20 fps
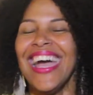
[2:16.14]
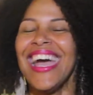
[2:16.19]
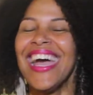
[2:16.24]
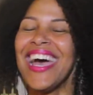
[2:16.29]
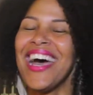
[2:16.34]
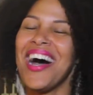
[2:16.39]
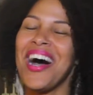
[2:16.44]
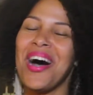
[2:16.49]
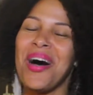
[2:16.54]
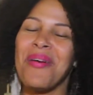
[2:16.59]

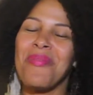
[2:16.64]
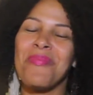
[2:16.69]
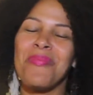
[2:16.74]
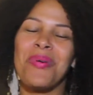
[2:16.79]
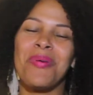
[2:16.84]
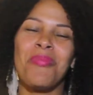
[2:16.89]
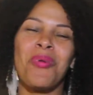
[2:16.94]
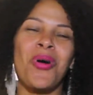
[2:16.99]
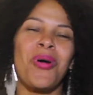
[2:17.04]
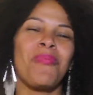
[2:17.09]

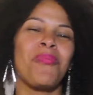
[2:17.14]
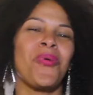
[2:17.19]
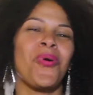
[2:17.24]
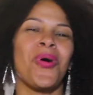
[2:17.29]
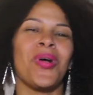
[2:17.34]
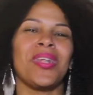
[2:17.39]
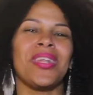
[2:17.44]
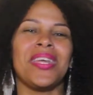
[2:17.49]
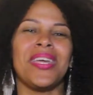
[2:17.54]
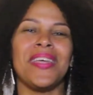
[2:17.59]
But more
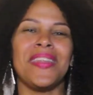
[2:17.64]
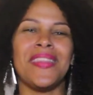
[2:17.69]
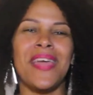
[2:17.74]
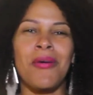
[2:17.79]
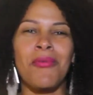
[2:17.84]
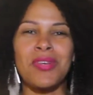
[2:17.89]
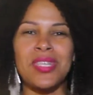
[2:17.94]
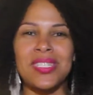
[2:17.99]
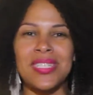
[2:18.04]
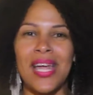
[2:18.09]
importantly,
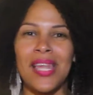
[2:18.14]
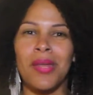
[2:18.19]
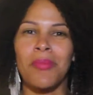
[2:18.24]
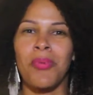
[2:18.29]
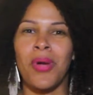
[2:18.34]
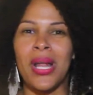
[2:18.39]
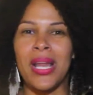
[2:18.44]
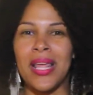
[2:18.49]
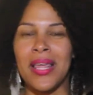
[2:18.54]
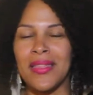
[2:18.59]
they were
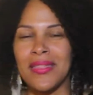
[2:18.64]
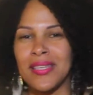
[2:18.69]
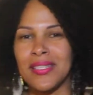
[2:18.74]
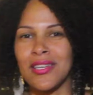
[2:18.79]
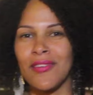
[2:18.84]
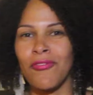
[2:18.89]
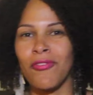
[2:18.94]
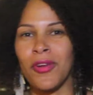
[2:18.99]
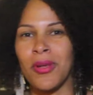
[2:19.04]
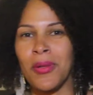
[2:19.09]
celebrating the
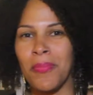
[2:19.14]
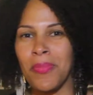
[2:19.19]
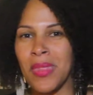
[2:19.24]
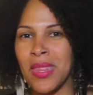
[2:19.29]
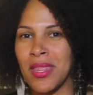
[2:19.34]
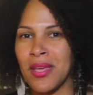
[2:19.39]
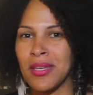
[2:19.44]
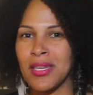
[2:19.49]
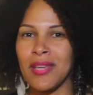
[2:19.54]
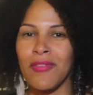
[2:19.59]
different